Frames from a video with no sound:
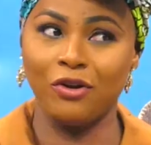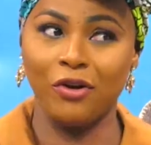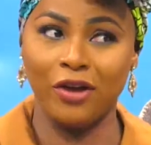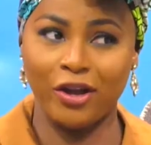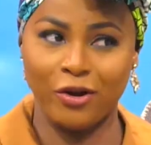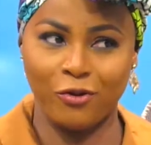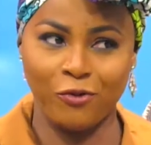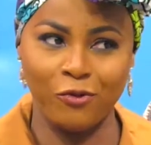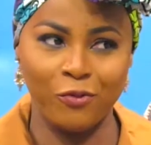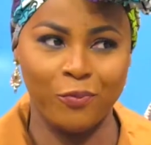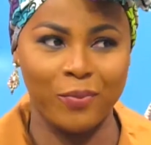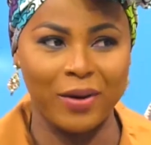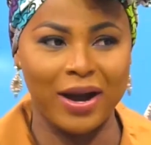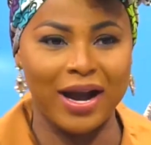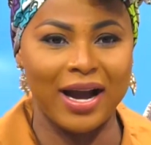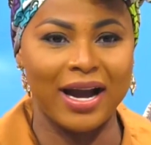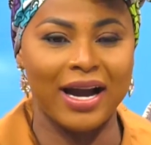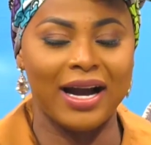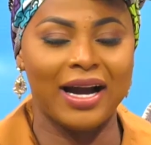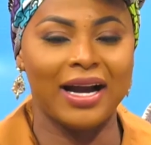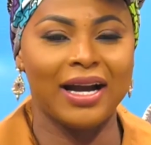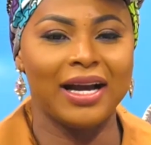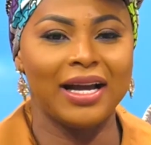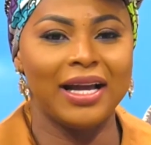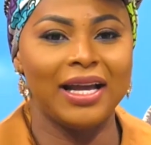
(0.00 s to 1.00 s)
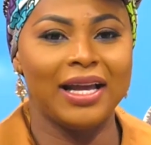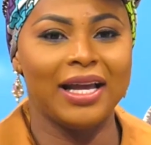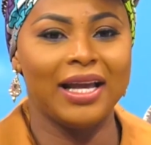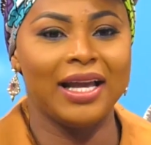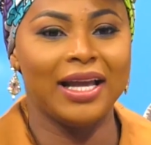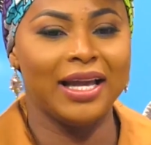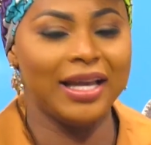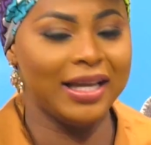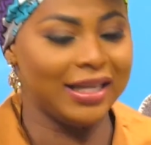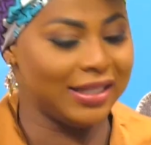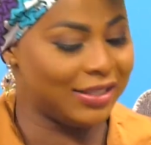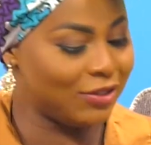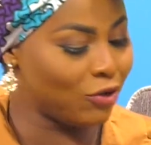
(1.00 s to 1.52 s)
going to go.
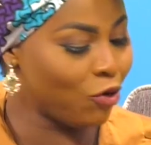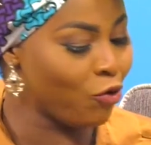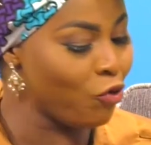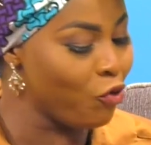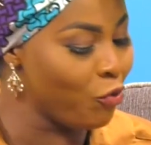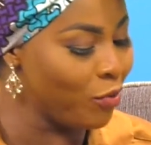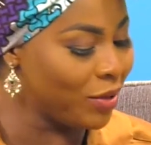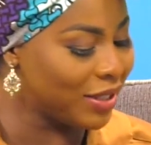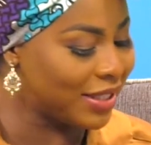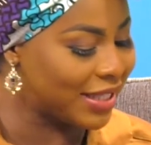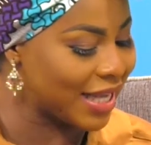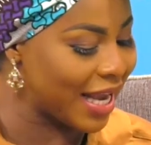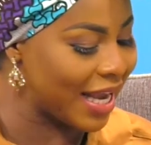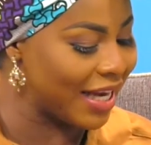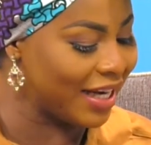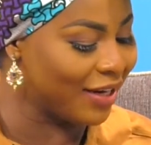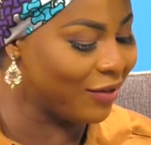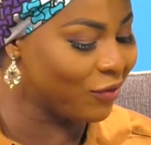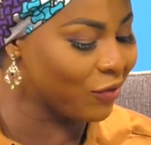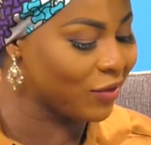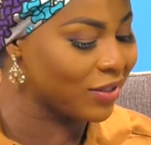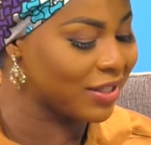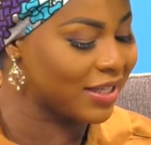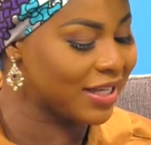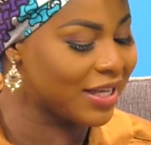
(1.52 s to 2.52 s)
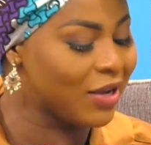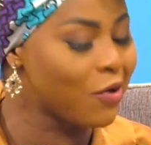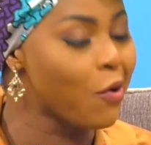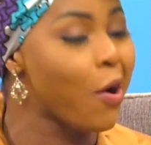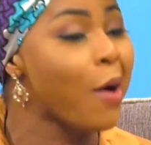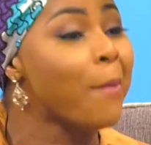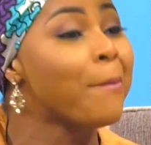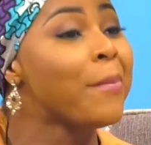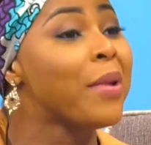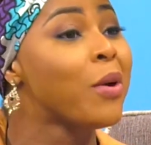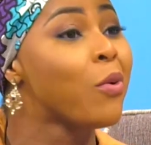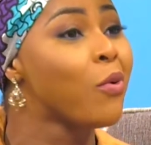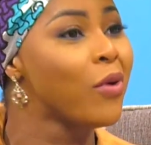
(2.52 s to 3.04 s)
And so who my surname was here,
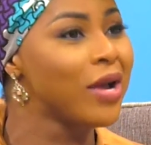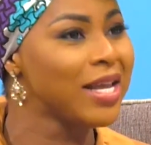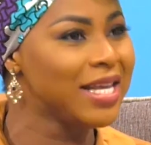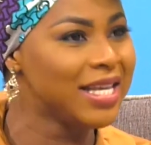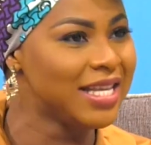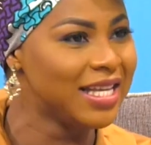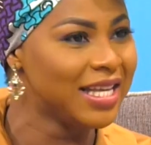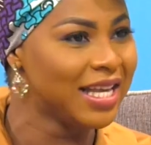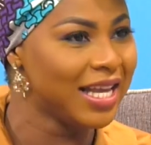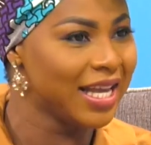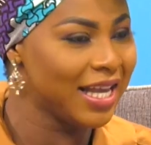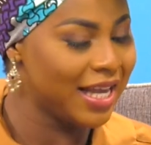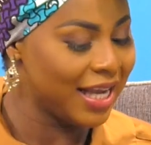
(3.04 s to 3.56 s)
I'm going to go.